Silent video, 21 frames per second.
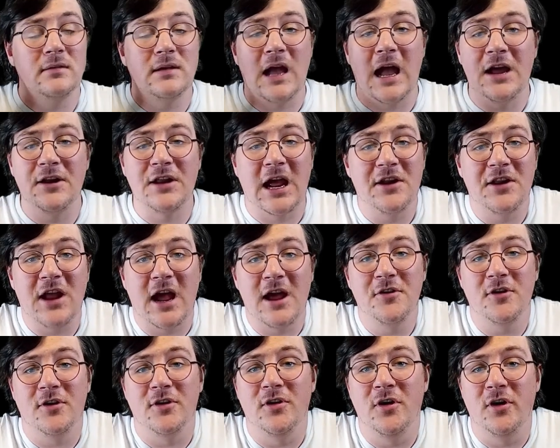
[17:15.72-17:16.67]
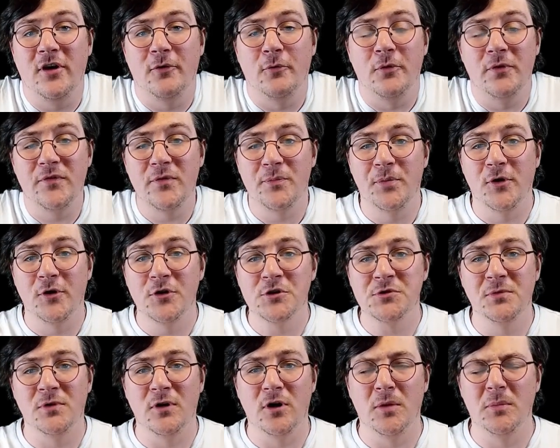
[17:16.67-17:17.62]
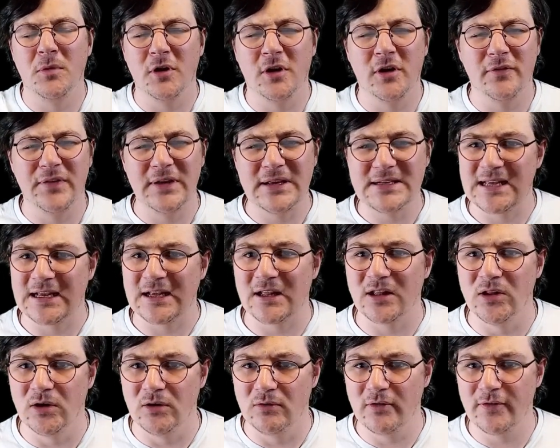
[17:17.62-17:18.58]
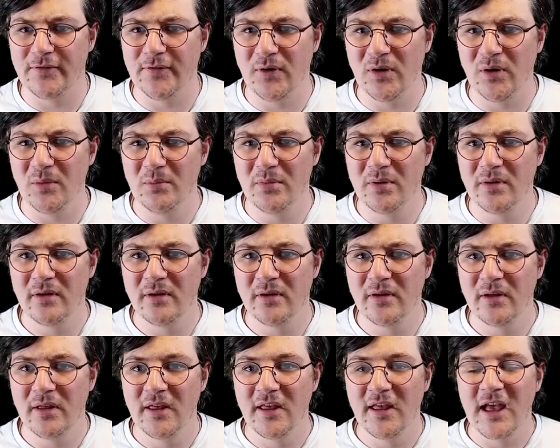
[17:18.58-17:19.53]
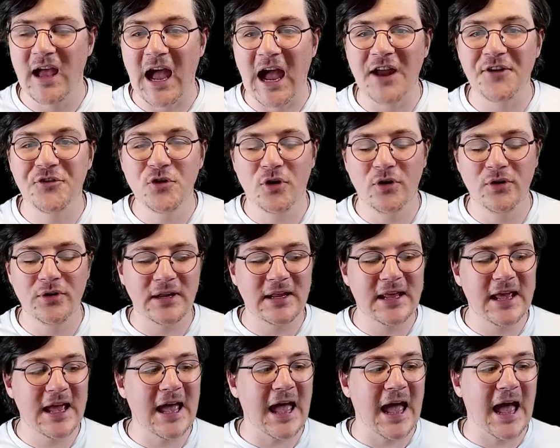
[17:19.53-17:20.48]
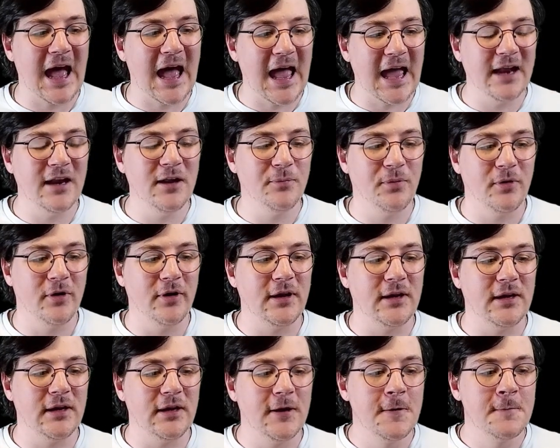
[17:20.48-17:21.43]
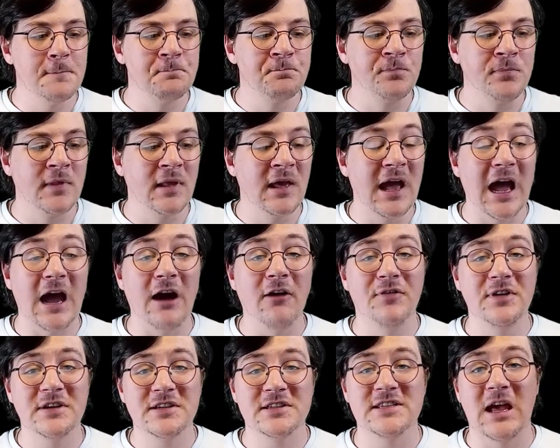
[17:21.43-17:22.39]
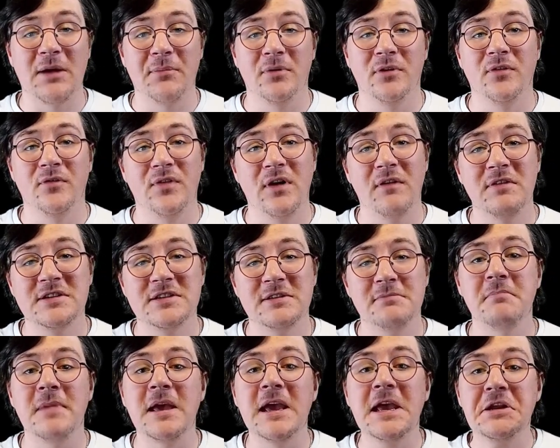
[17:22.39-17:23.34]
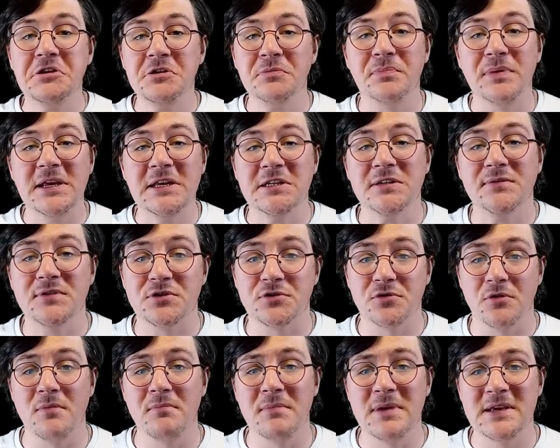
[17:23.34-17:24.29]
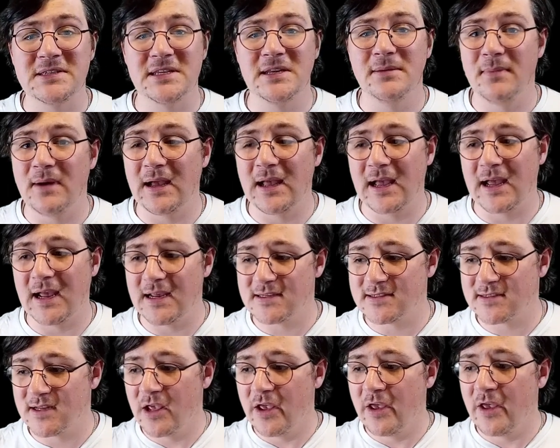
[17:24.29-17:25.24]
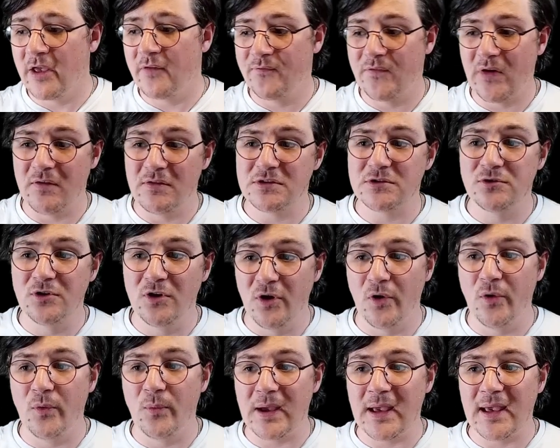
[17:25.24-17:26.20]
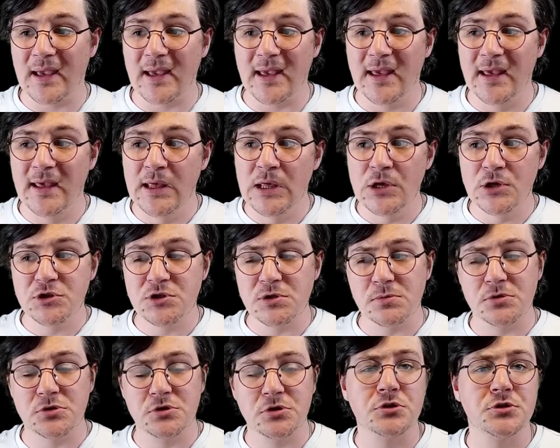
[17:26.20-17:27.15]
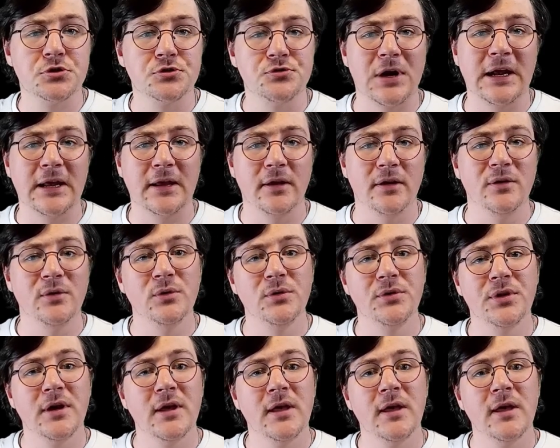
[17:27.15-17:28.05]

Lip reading: I don't know. Would the postmortem look at things like chloroform? I don't get at any point how this has happened. There is a major piece of the story missing in my eyes. There is no way she was just strangled